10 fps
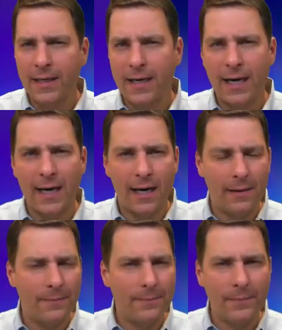
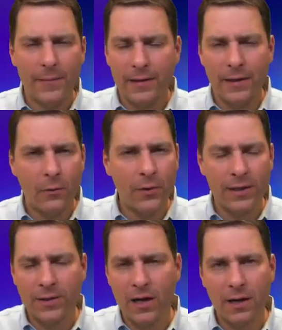We
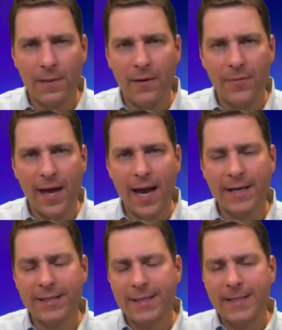can talk about
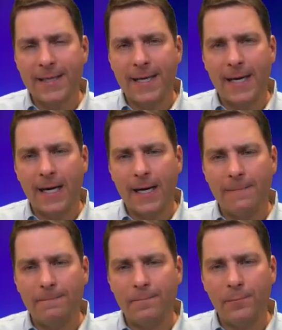that.
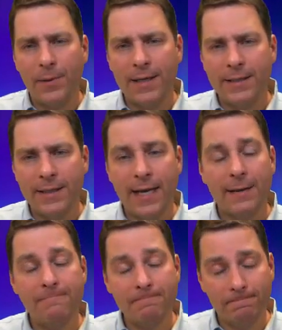But
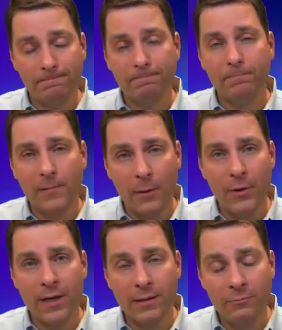again, we
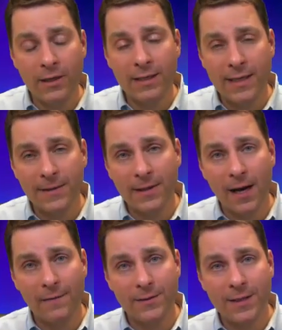can take the
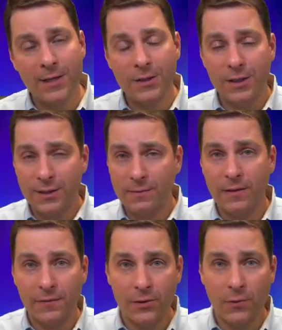conversation in some
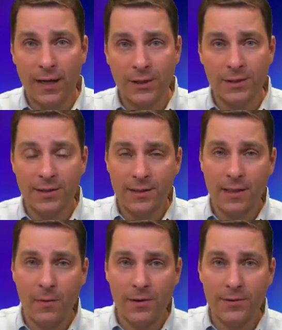different directions. Since
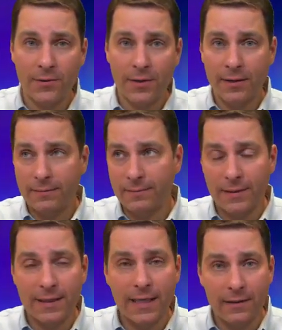I'm also the
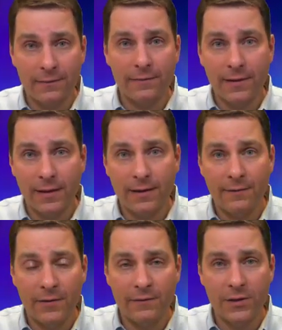dean of
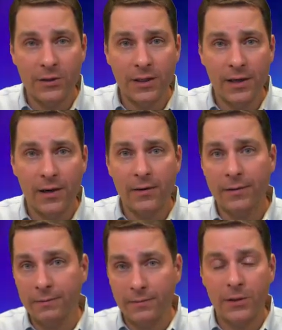the division here
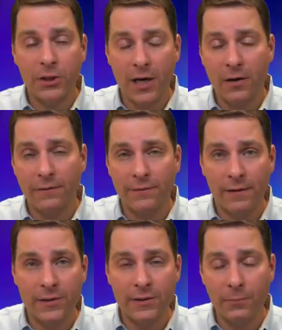and the chair
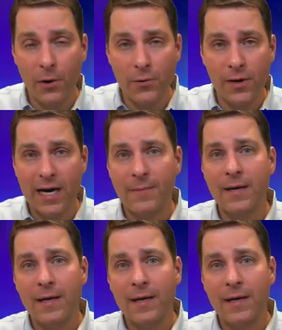of this program,